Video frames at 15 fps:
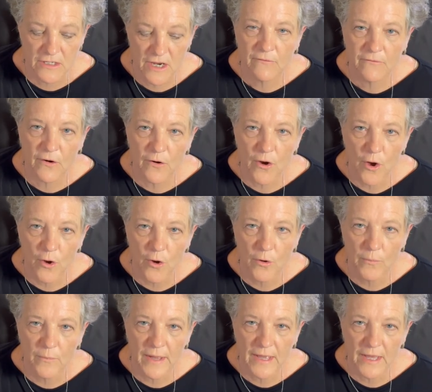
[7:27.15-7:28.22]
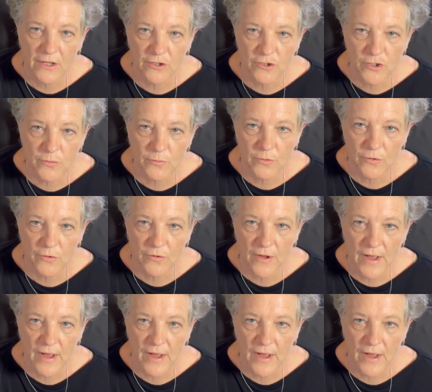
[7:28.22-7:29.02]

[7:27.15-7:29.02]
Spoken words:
for home-eligible